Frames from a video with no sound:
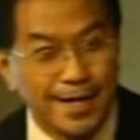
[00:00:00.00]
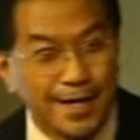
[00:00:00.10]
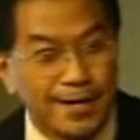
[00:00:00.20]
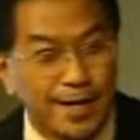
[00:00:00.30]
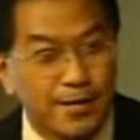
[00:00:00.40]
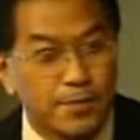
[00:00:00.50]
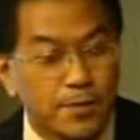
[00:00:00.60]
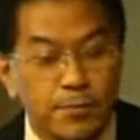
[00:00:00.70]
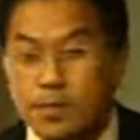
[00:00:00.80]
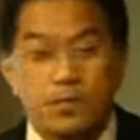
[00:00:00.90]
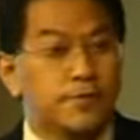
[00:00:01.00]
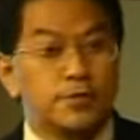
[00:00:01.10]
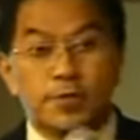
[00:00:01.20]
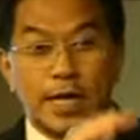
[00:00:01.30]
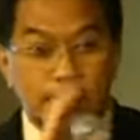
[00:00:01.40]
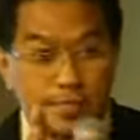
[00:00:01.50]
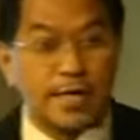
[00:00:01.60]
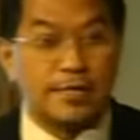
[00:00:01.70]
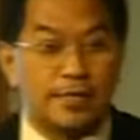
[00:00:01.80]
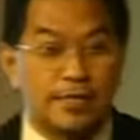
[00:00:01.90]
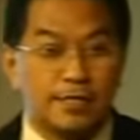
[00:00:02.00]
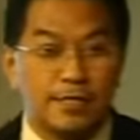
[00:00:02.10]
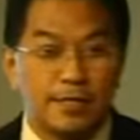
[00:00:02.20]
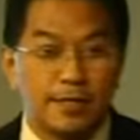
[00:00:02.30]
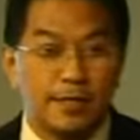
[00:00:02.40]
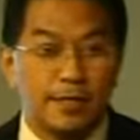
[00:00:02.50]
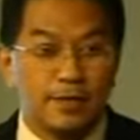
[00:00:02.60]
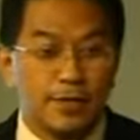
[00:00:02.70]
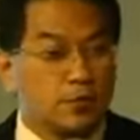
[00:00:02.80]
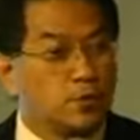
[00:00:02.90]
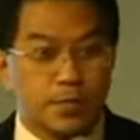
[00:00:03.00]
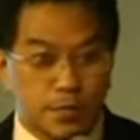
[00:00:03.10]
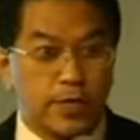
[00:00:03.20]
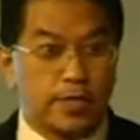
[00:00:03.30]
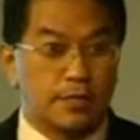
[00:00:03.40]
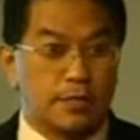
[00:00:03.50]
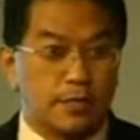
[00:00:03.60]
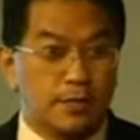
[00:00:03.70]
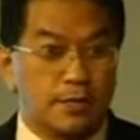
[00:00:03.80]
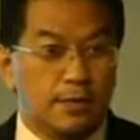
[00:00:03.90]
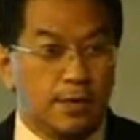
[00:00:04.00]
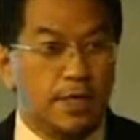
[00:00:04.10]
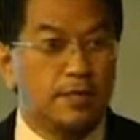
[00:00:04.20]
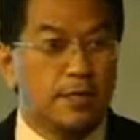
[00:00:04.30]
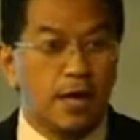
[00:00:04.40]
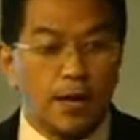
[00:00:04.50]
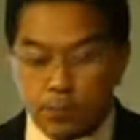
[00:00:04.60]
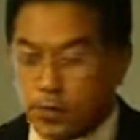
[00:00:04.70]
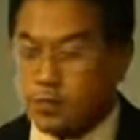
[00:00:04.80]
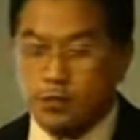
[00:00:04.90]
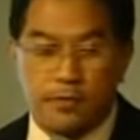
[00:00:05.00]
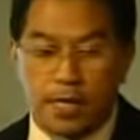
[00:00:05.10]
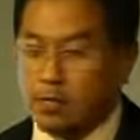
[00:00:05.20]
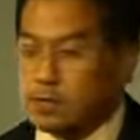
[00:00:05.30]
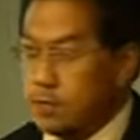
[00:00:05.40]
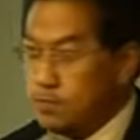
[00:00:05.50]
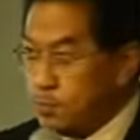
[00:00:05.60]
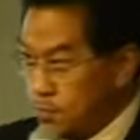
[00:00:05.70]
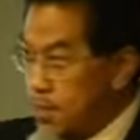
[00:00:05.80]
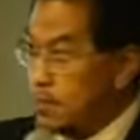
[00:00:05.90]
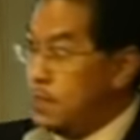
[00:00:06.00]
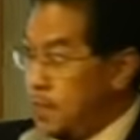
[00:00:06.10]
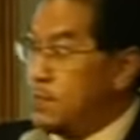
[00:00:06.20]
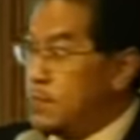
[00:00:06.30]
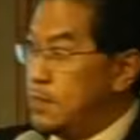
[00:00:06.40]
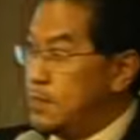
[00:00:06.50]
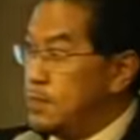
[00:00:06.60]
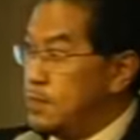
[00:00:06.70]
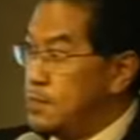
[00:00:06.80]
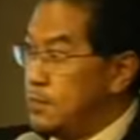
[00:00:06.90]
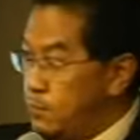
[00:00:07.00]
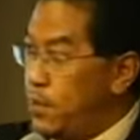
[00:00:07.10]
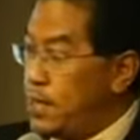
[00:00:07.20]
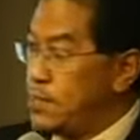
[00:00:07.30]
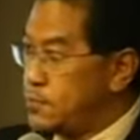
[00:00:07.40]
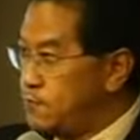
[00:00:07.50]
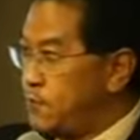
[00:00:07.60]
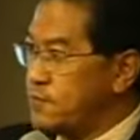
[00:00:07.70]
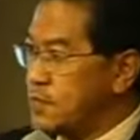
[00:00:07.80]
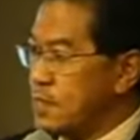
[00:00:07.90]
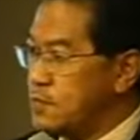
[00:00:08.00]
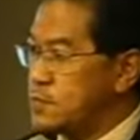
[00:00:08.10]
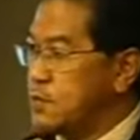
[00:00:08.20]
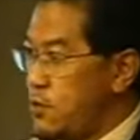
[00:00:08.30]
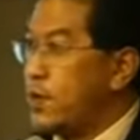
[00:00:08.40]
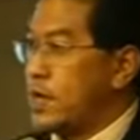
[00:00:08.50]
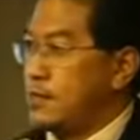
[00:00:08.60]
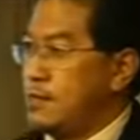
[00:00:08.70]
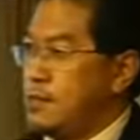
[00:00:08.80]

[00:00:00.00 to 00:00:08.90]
Alright? But if you don't understand this, right, you'll be tricked. Right? There are products on the market that put there the label. The brand is 50,000 ORAC.